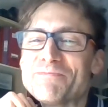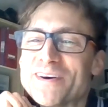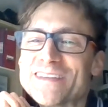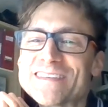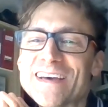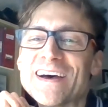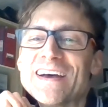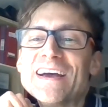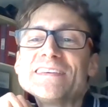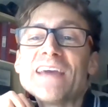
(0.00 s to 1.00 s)
But
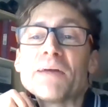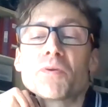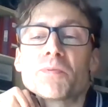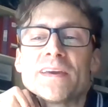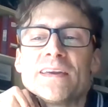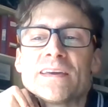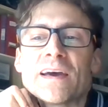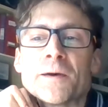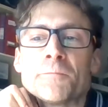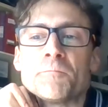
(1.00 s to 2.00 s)
yeah, probably
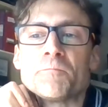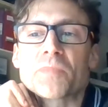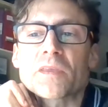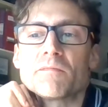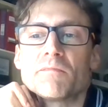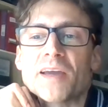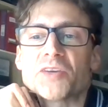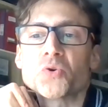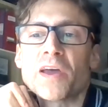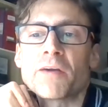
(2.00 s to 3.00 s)
make
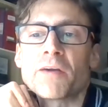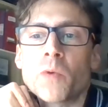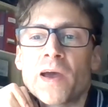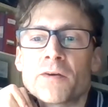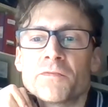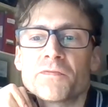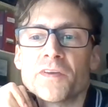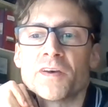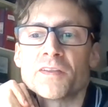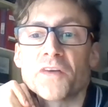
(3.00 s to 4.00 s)
sure they're aware of
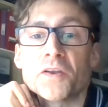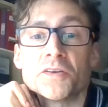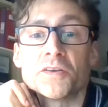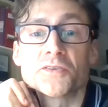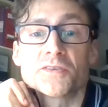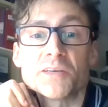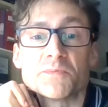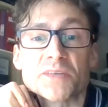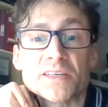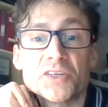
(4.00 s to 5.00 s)
the funders'
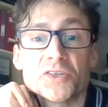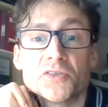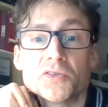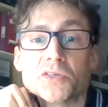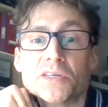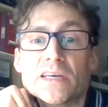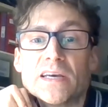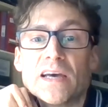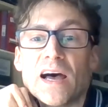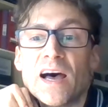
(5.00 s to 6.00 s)
terms and conditions.
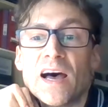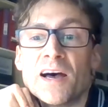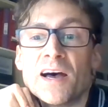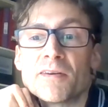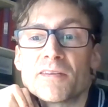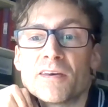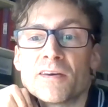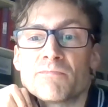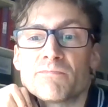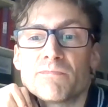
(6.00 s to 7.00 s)

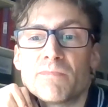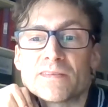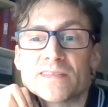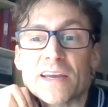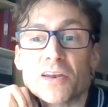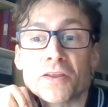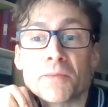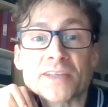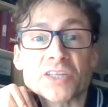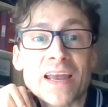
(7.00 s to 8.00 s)
Take a look at the
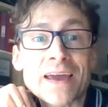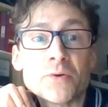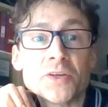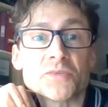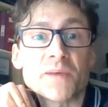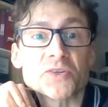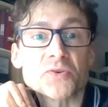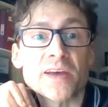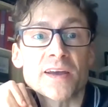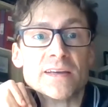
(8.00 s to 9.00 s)
magic language. Make
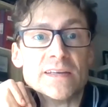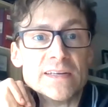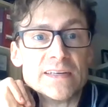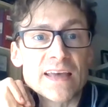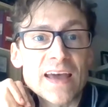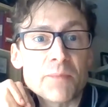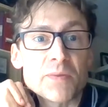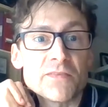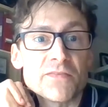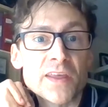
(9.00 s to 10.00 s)
sure they're
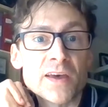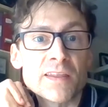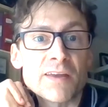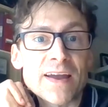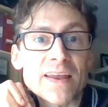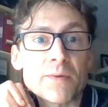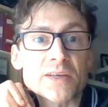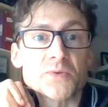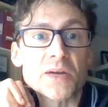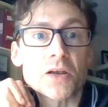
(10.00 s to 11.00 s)
happy for their
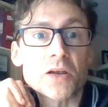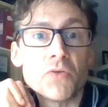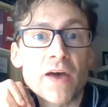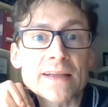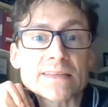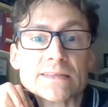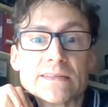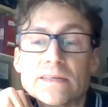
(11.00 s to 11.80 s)
academics to include that.